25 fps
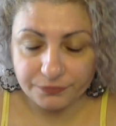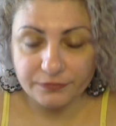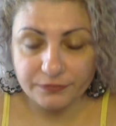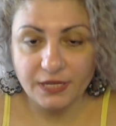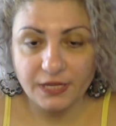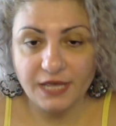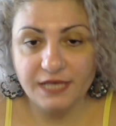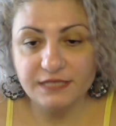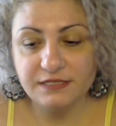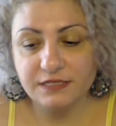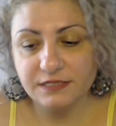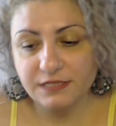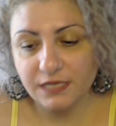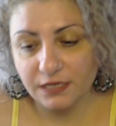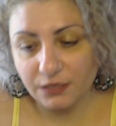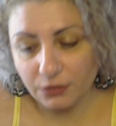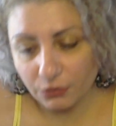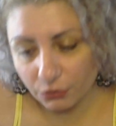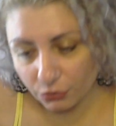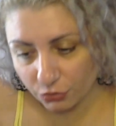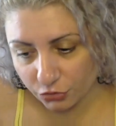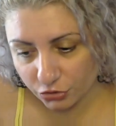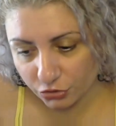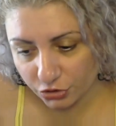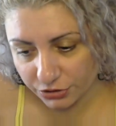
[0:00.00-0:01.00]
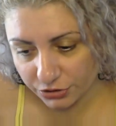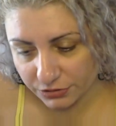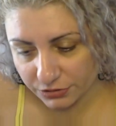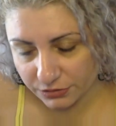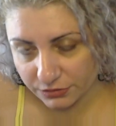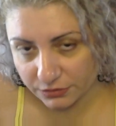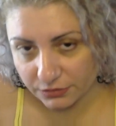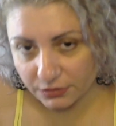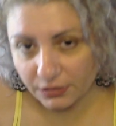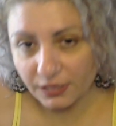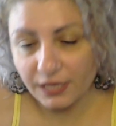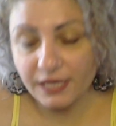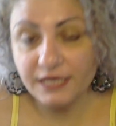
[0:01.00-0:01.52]
as a psychologist,
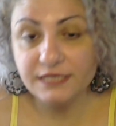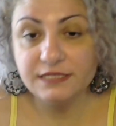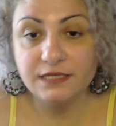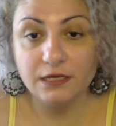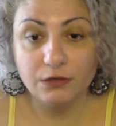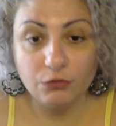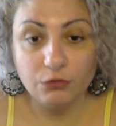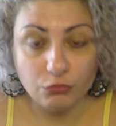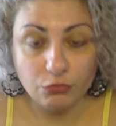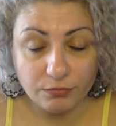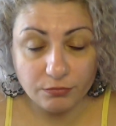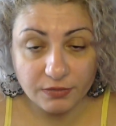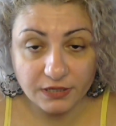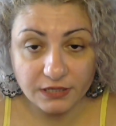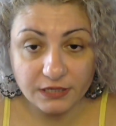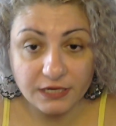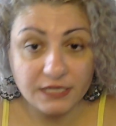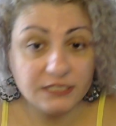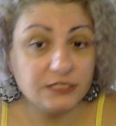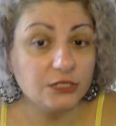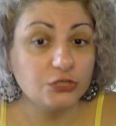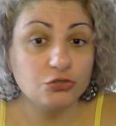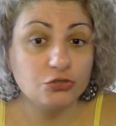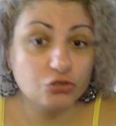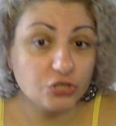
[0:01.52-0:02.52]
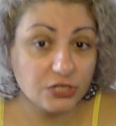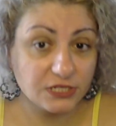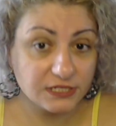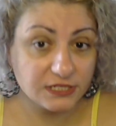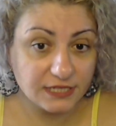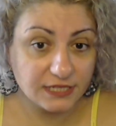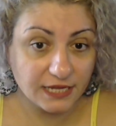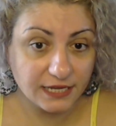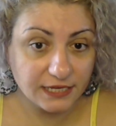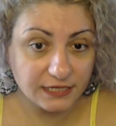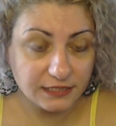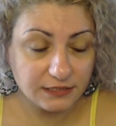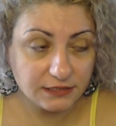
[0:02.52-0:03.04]
as a woman, as a social
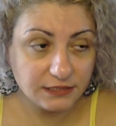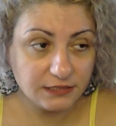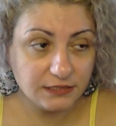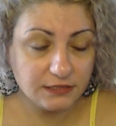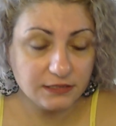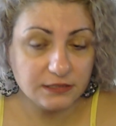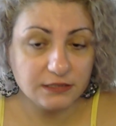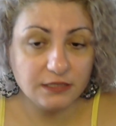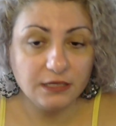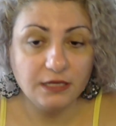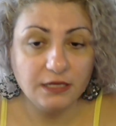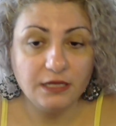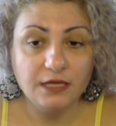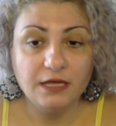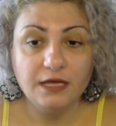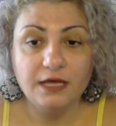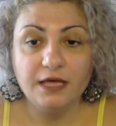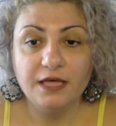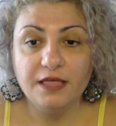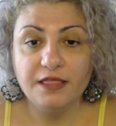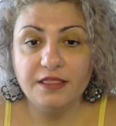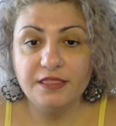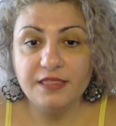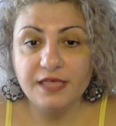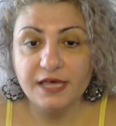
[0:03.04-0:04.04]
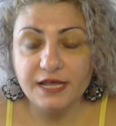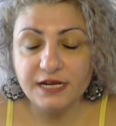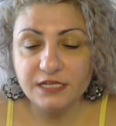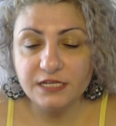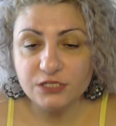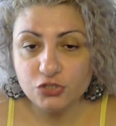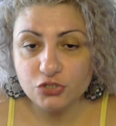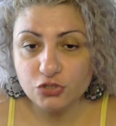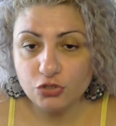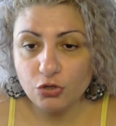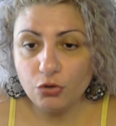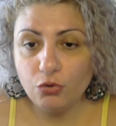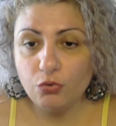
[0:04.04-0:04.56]
scientist, there is
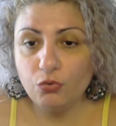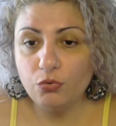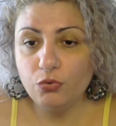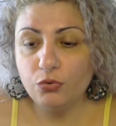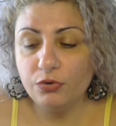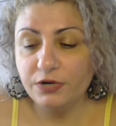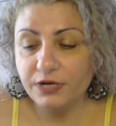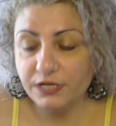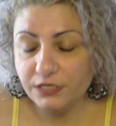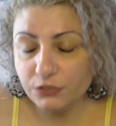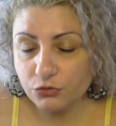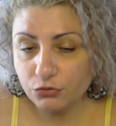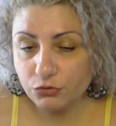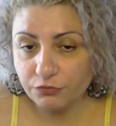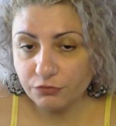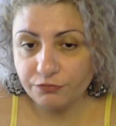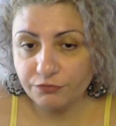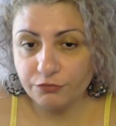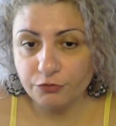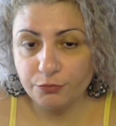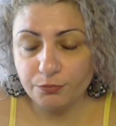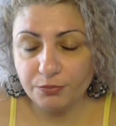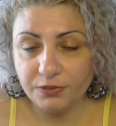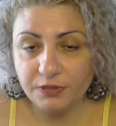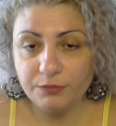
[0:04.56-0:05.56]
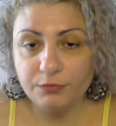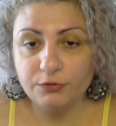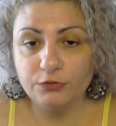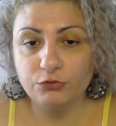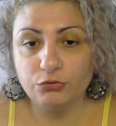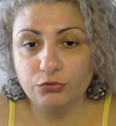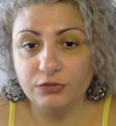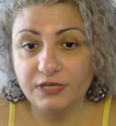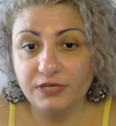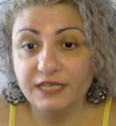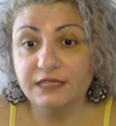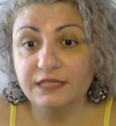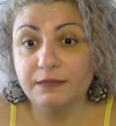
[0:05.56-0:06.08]
no reason for people to
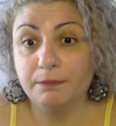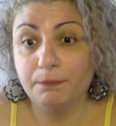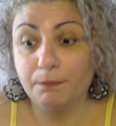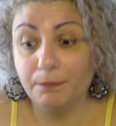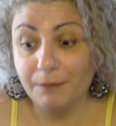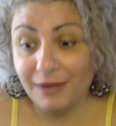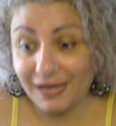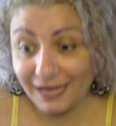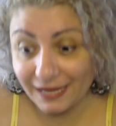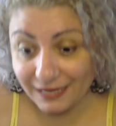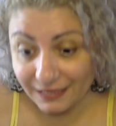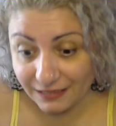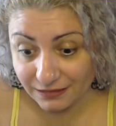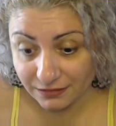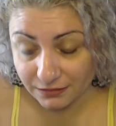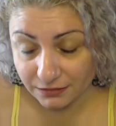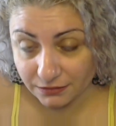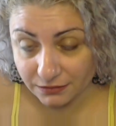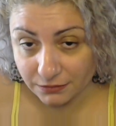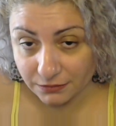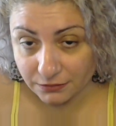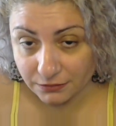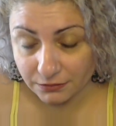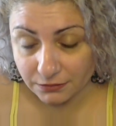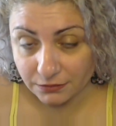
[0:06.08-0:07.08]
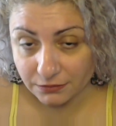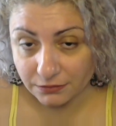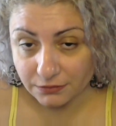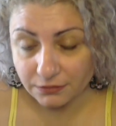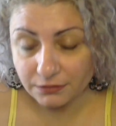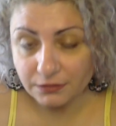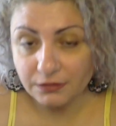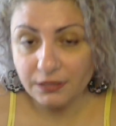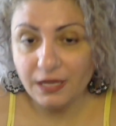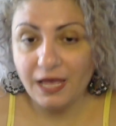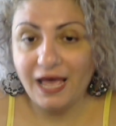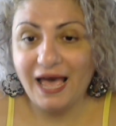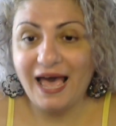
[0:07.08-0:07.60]
get married
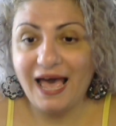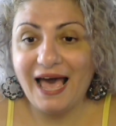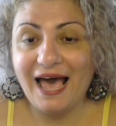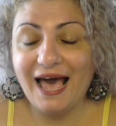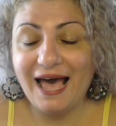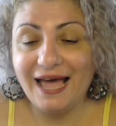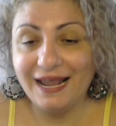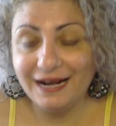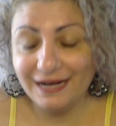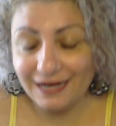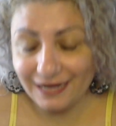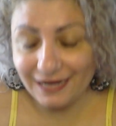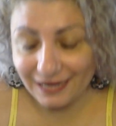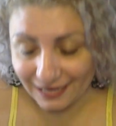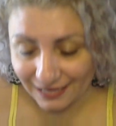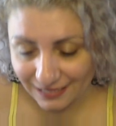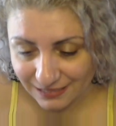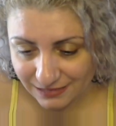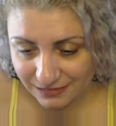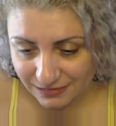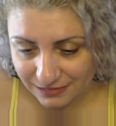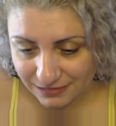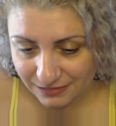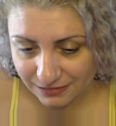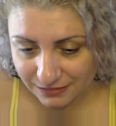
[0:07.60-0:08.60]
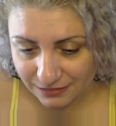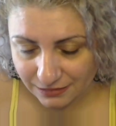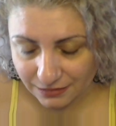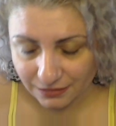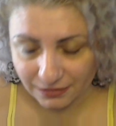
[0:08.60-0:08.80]
unless